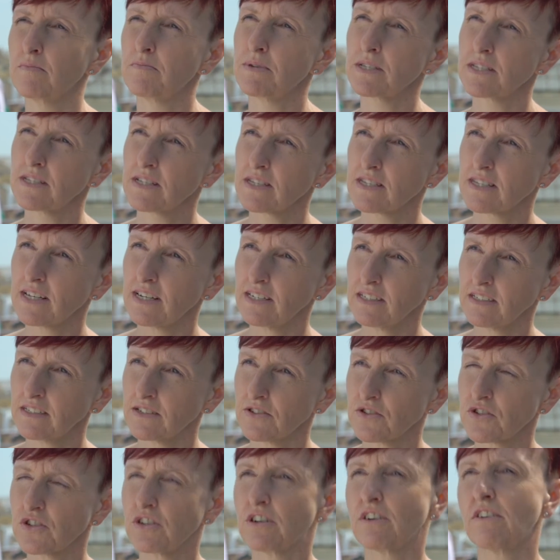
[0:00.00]
business side,
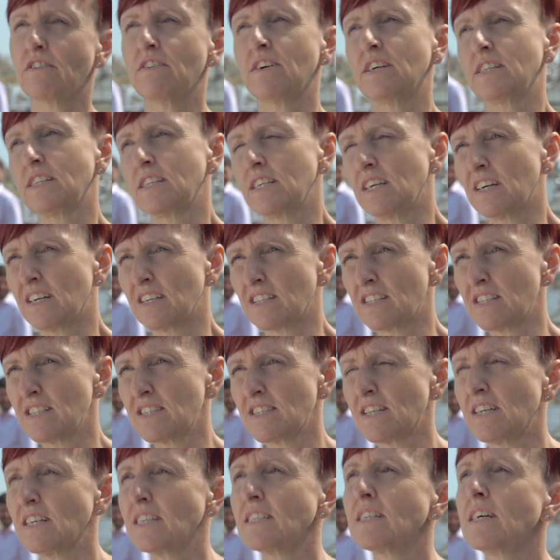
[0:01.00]
HR, and the IT
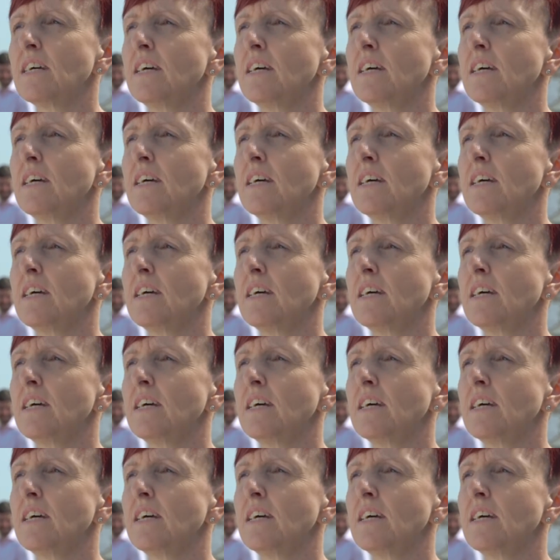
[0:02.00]
side.